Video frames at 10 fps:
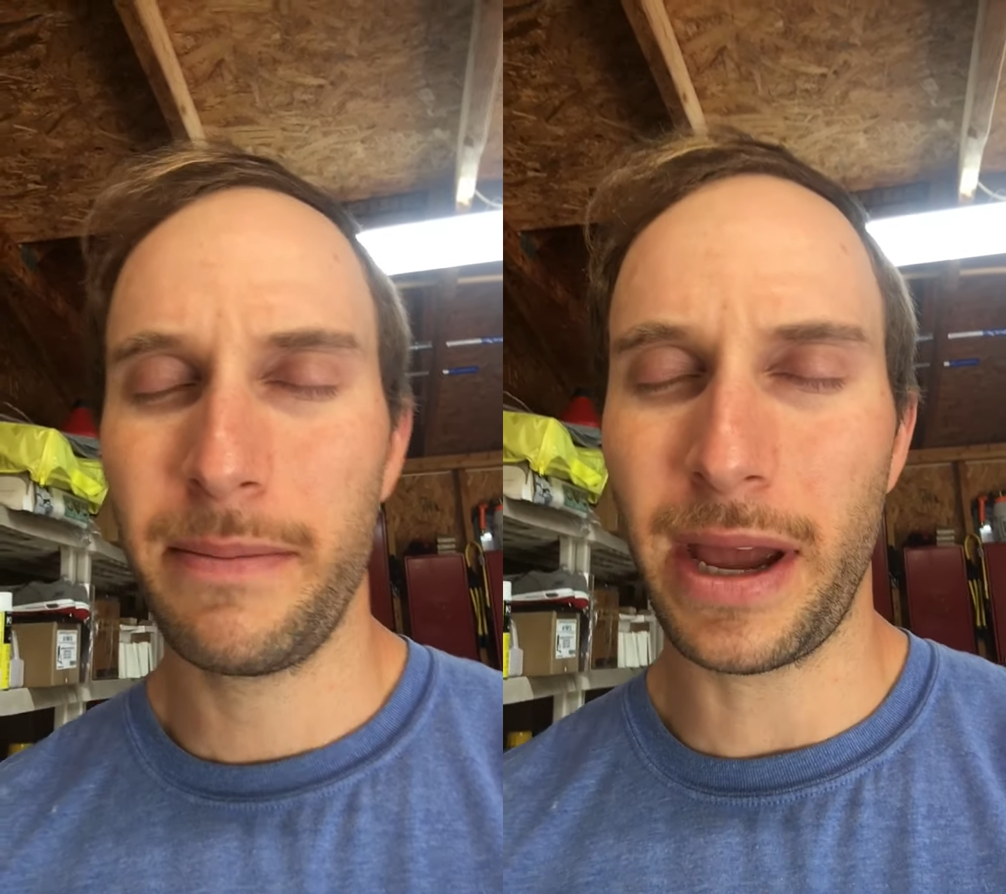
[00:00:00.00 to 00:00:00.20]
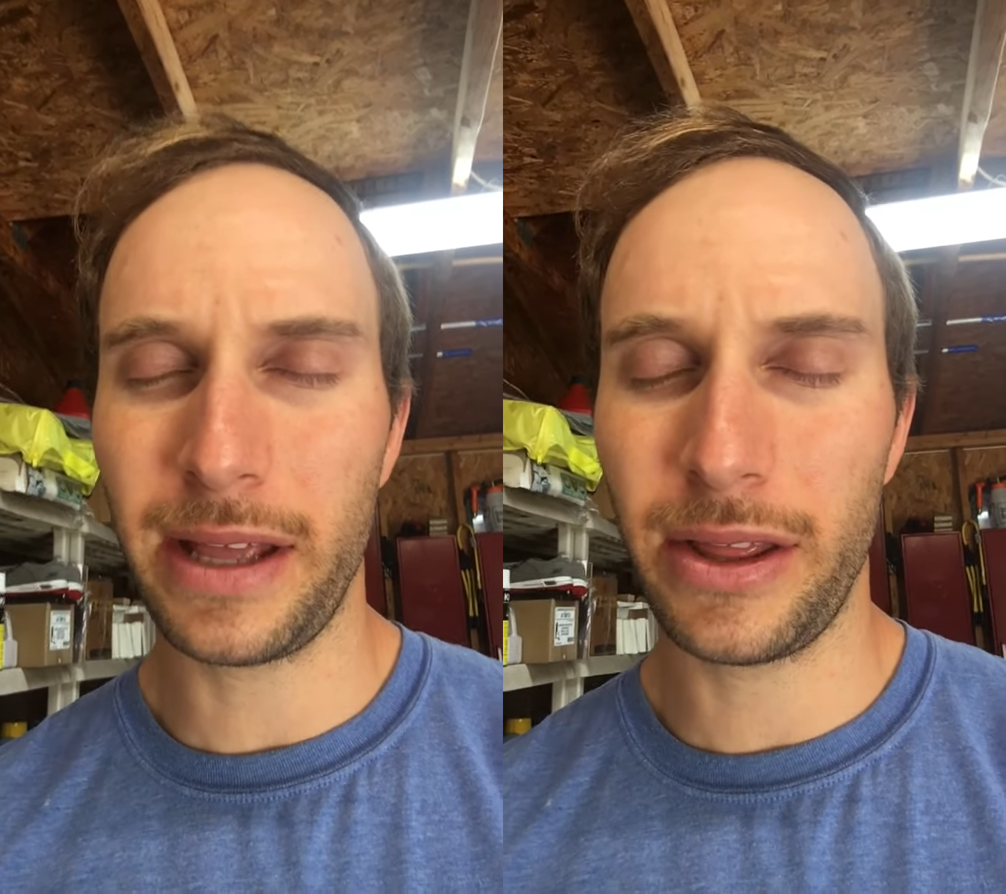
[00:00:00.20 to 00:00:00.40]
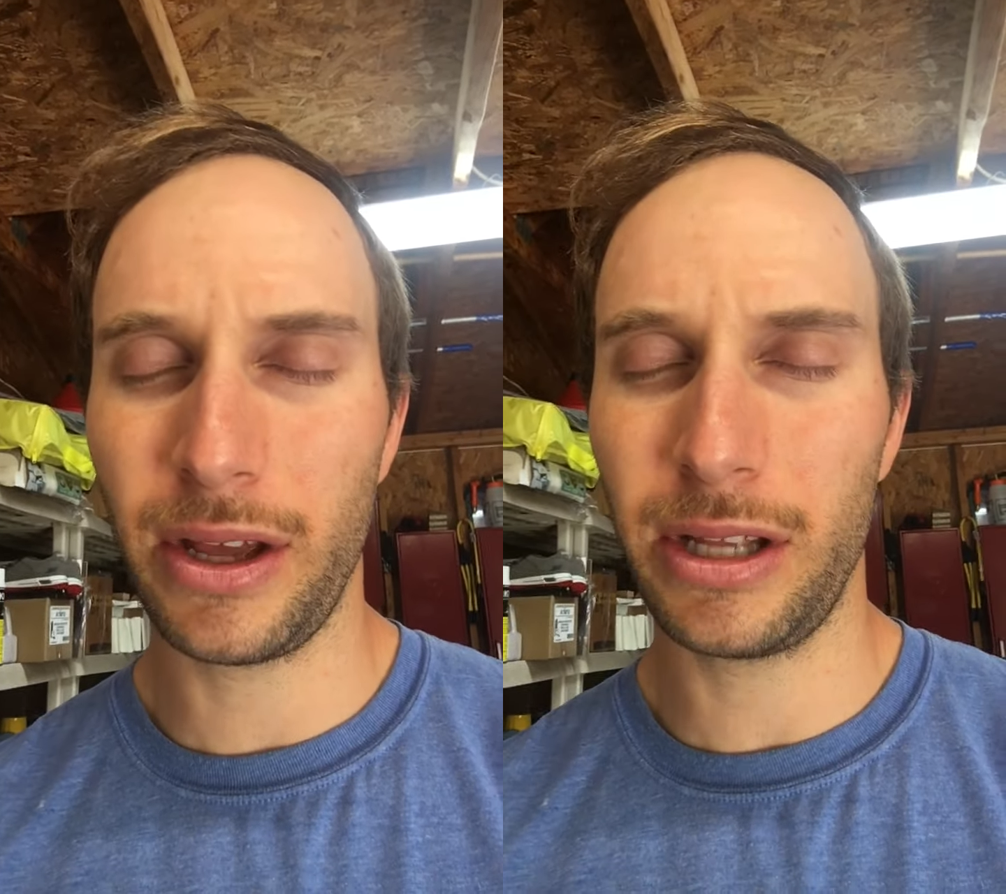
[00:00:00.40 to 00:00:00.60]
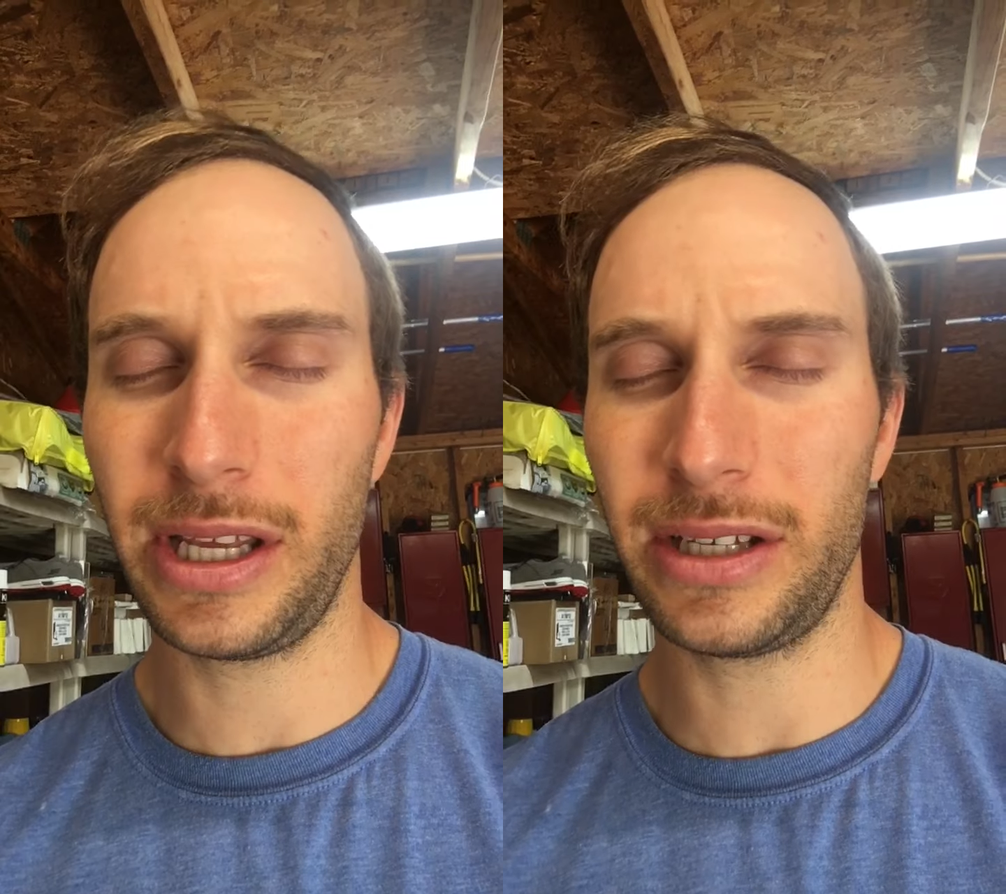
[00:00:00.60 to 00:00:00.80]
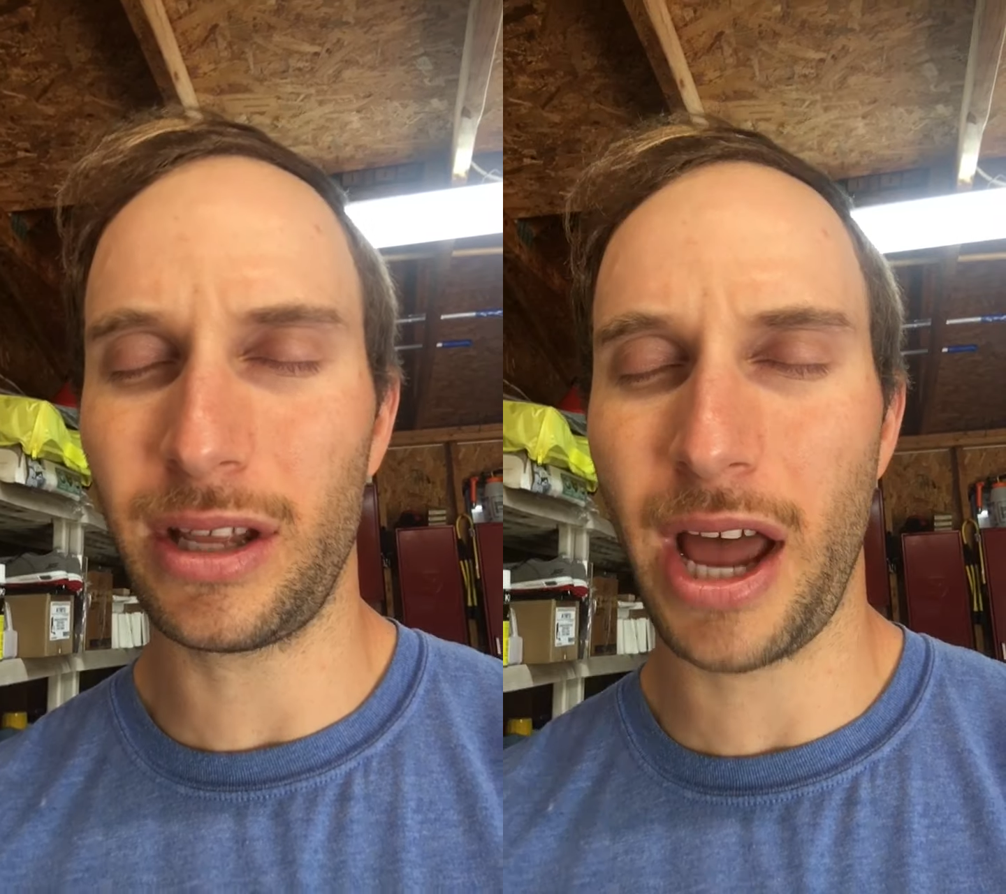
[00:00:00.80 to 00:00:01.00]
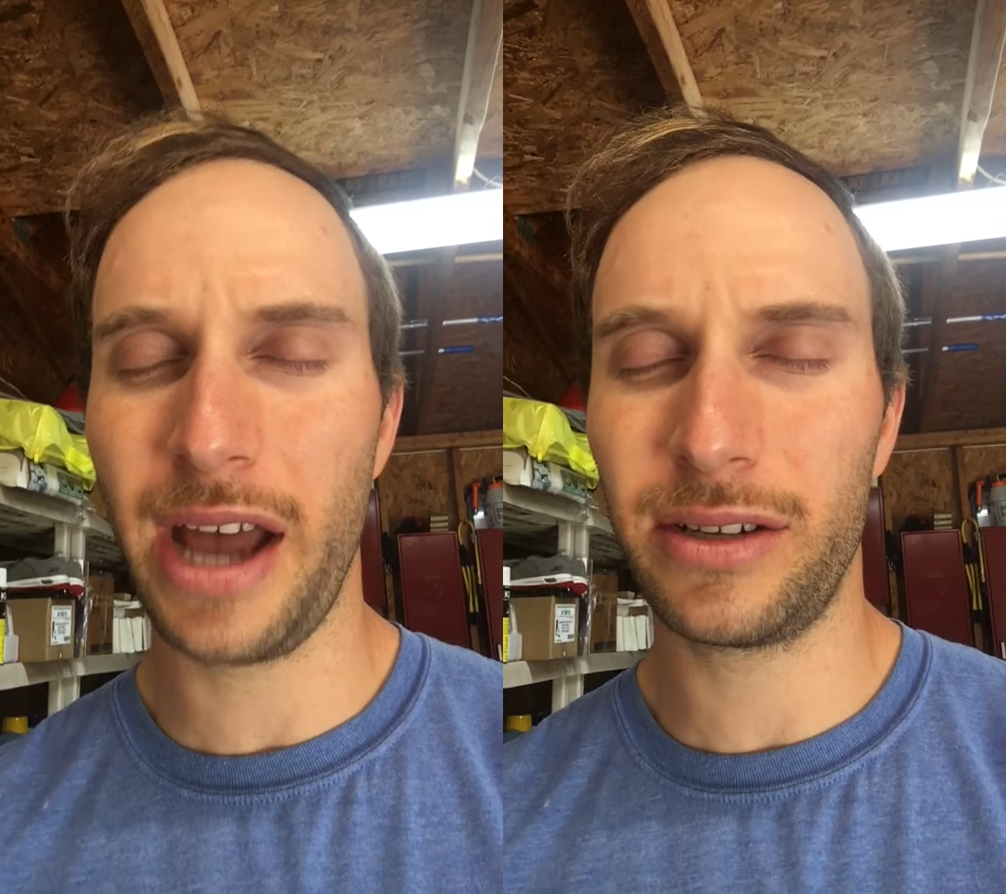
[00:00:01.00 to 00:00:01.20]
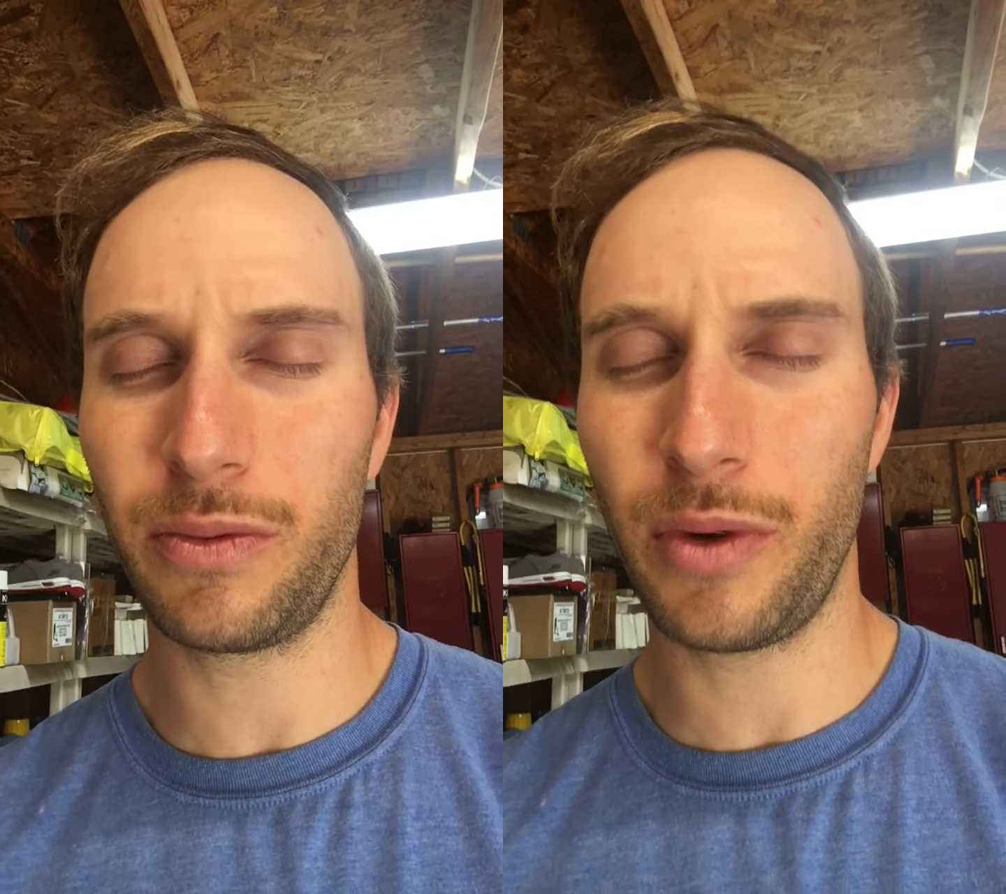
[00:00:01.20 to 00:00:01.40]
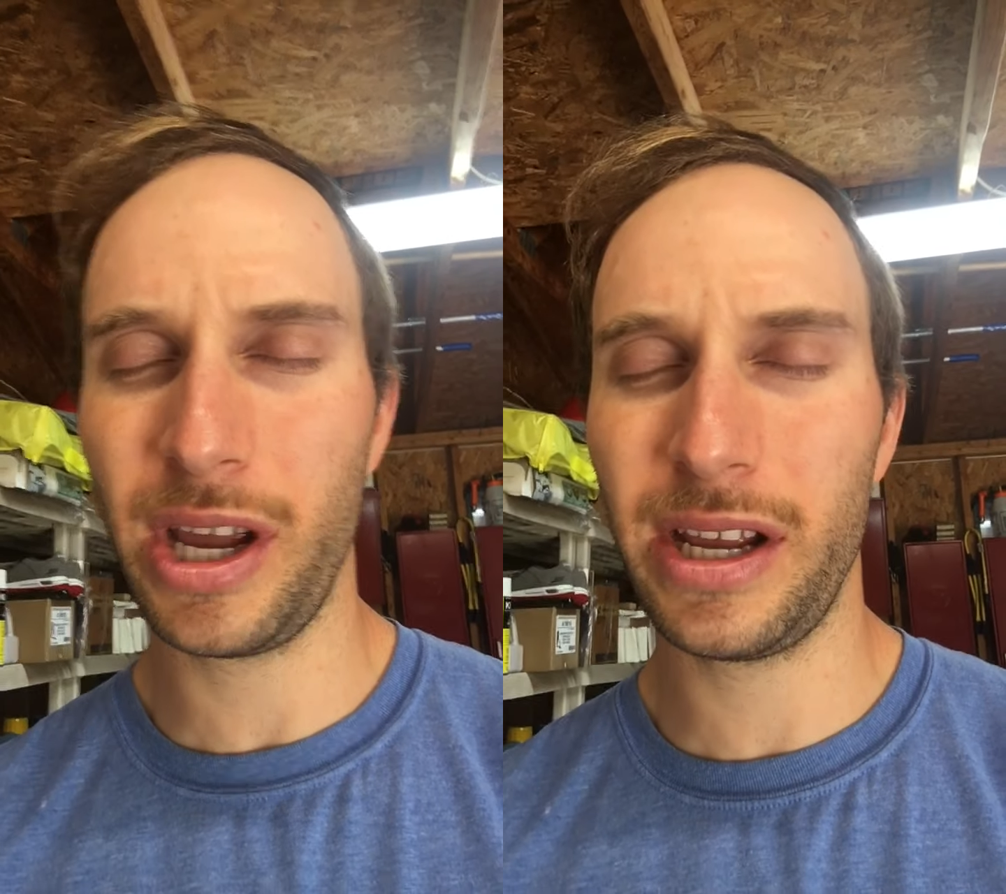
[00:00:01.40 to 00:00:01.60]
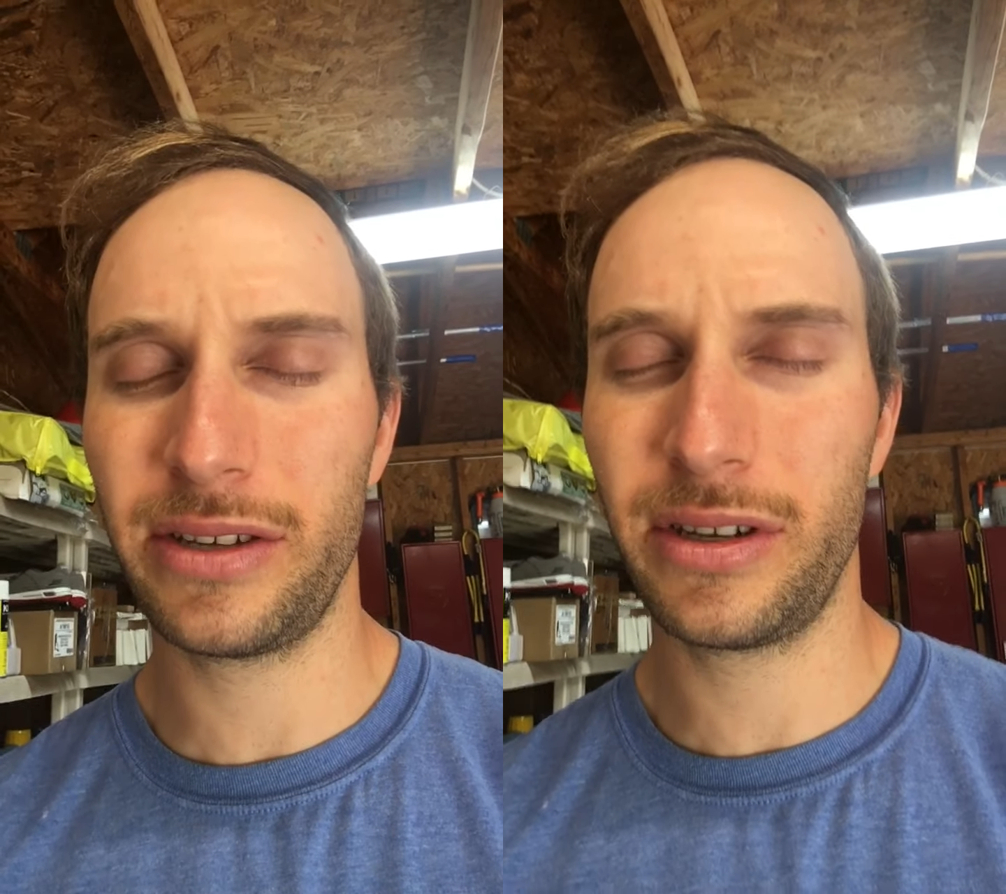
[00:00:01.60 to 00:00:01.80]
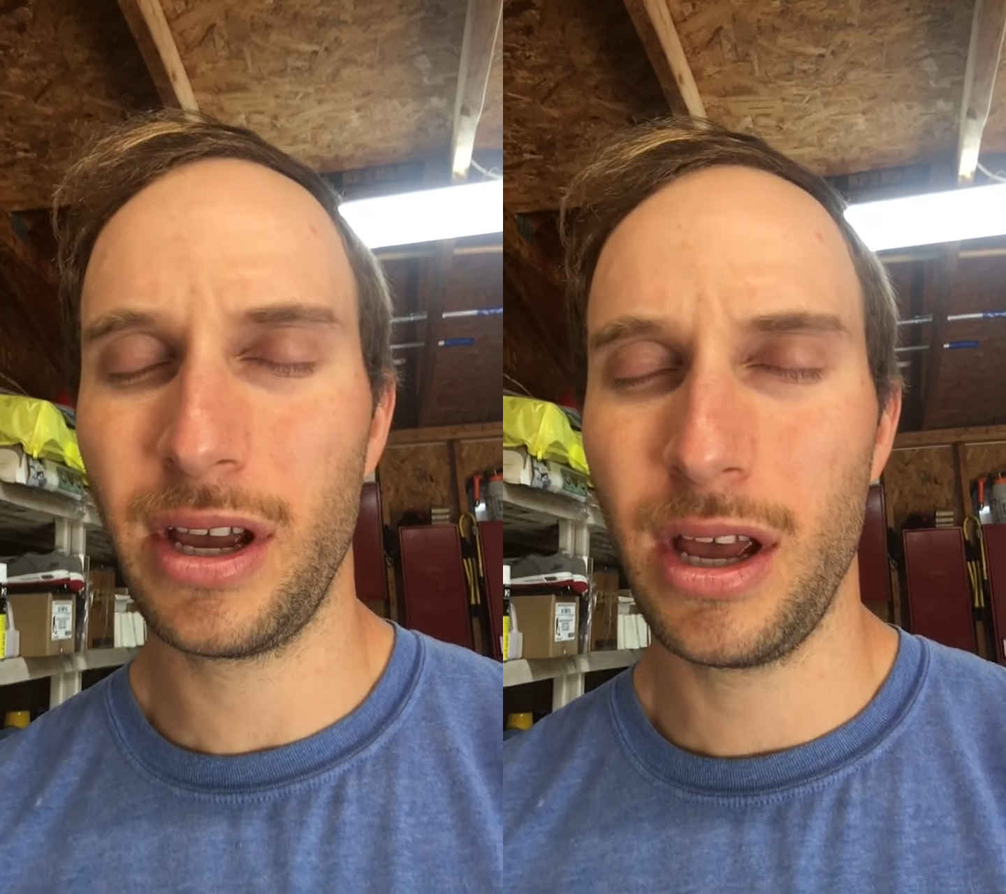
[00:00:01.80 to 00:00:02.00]
May these last
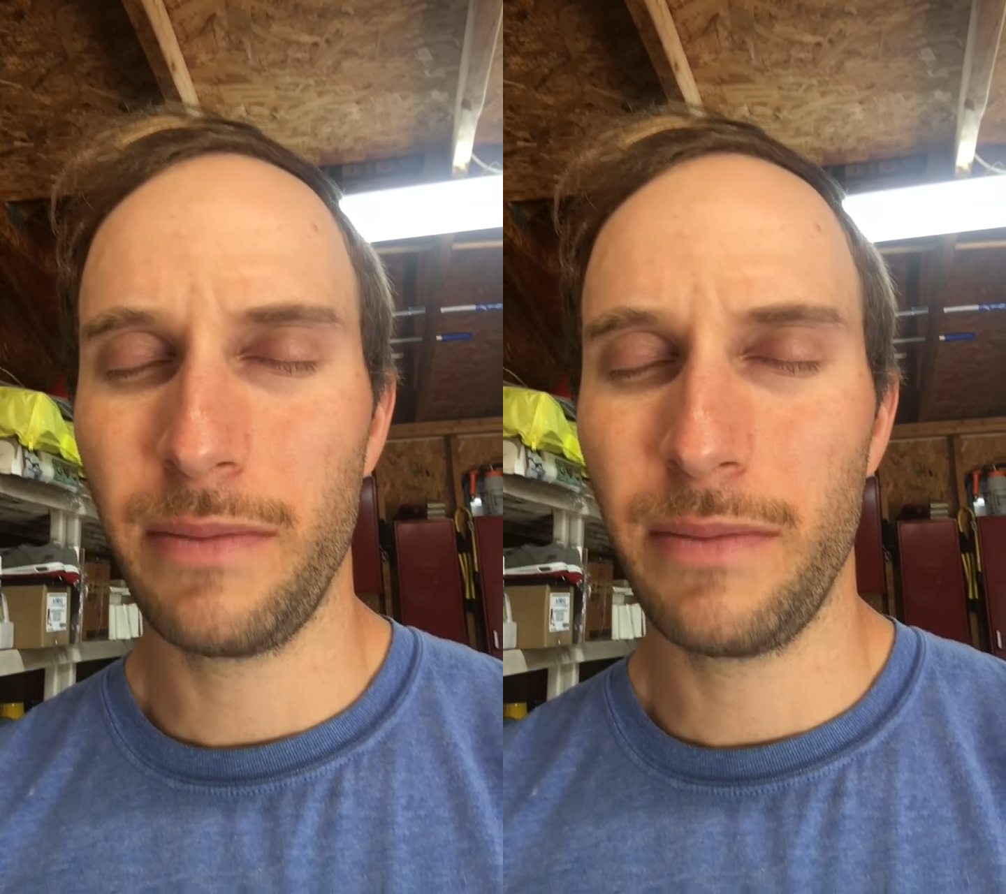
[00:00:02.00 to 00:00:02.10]
weeks